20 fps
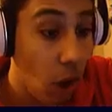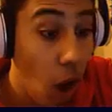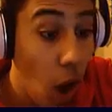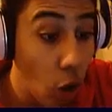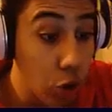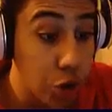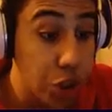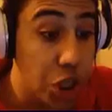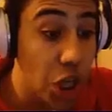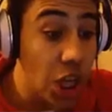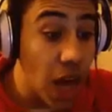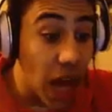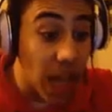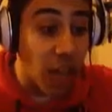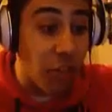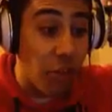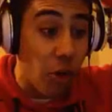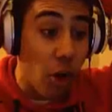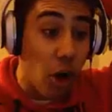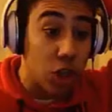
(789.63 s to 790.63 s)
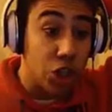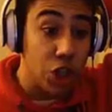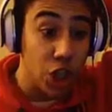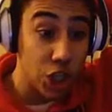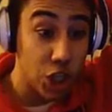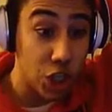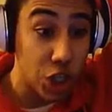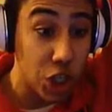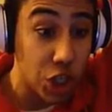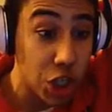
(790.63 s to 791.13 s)
Oh shit, I forgot. Shit,
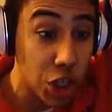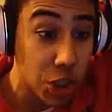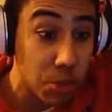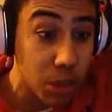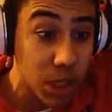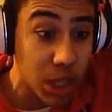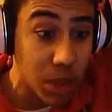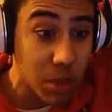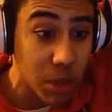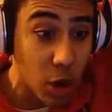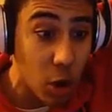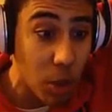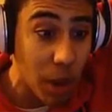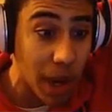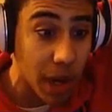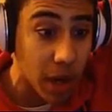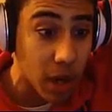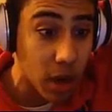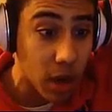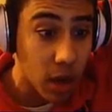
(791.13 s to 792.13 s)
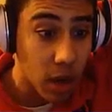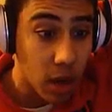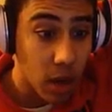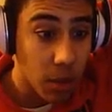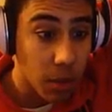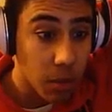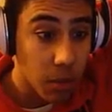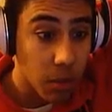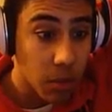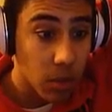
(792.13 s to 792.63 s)
shit, shit, Please let me go away.
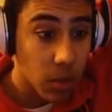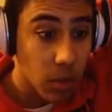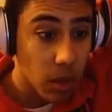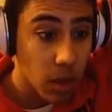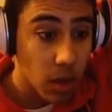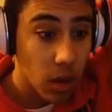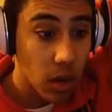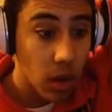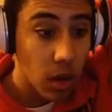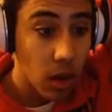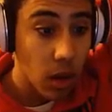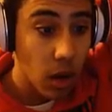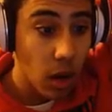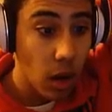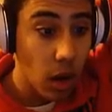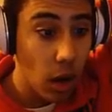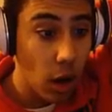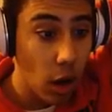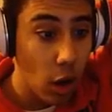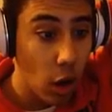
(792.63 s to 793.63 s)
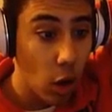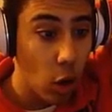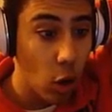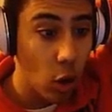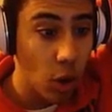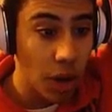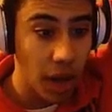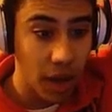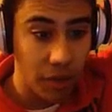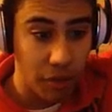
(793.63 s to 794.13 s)

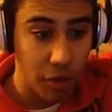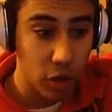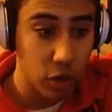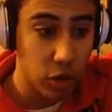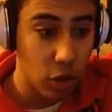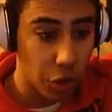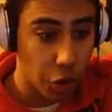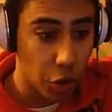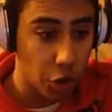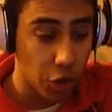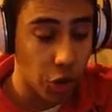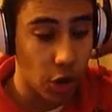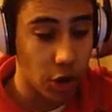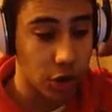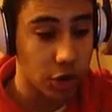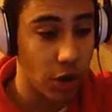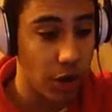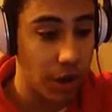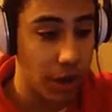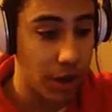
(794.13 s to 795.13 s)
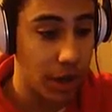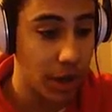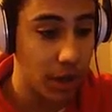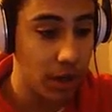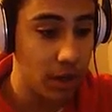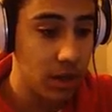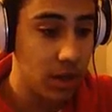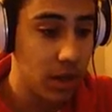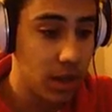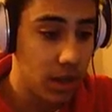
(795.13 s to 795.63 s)
Oh, okay. I forgot to lock your door. Sorry,
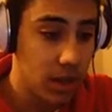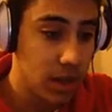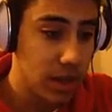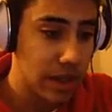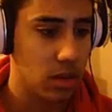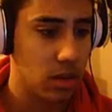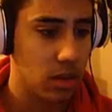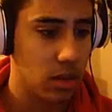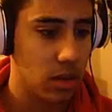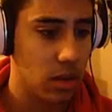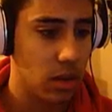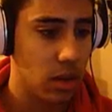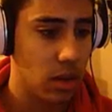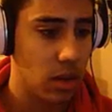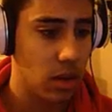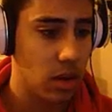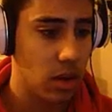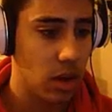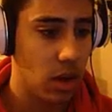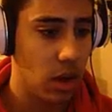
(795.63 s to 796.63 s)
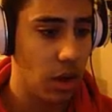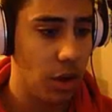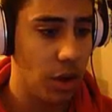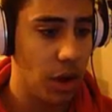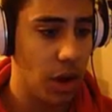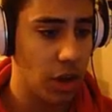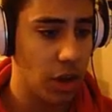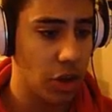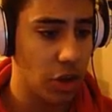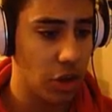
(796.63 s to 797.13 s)
girl. Oh, you're
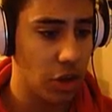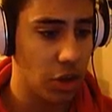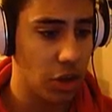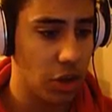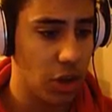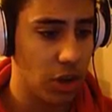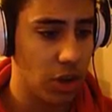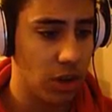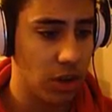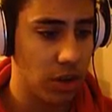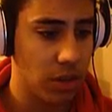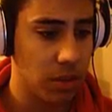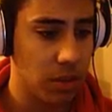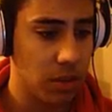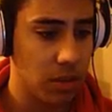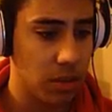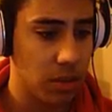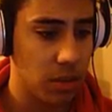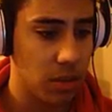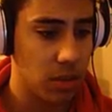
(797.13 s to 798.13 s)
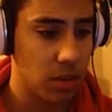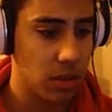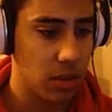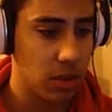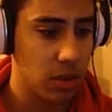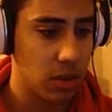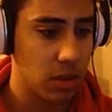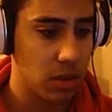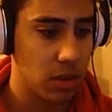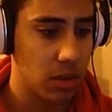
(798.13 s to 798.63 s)
guys, gonna drown me.
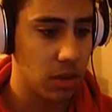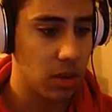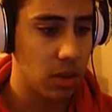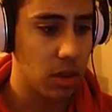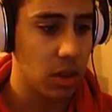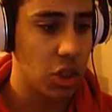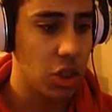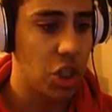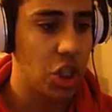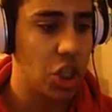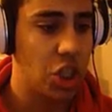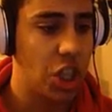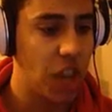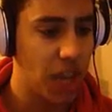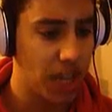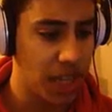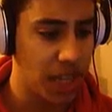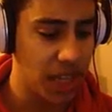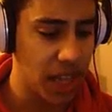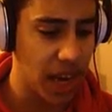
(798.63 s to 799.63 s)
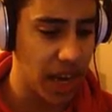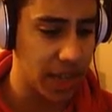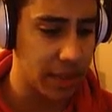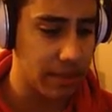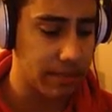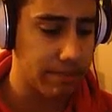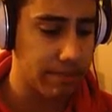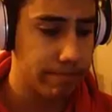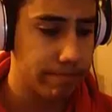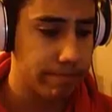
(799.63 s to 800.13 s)
Shit, he
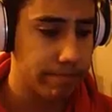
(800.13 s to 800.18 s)
died.